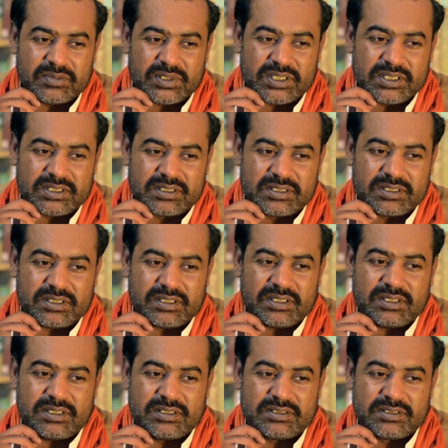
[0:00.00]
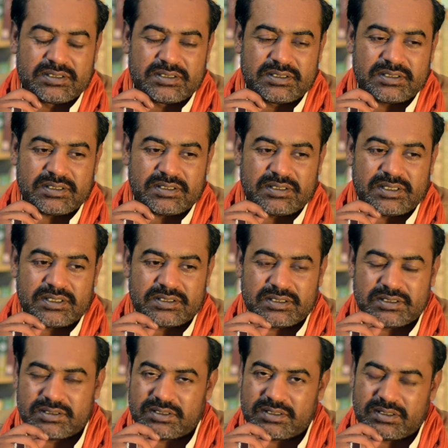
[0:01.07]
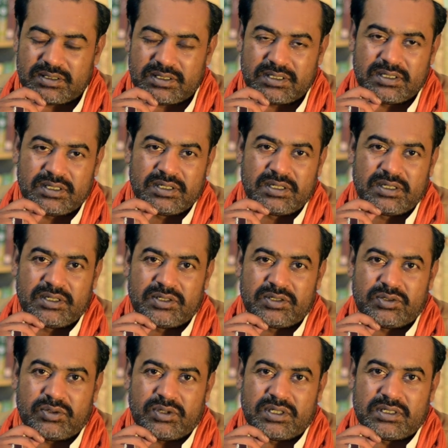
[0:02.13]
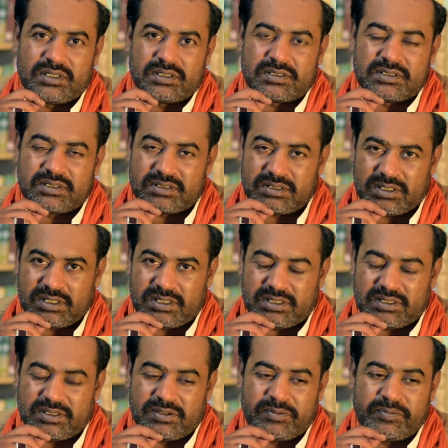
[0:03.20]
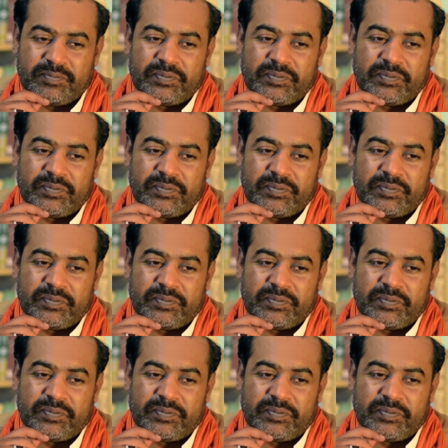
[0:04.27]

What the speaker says: it is necessary to understand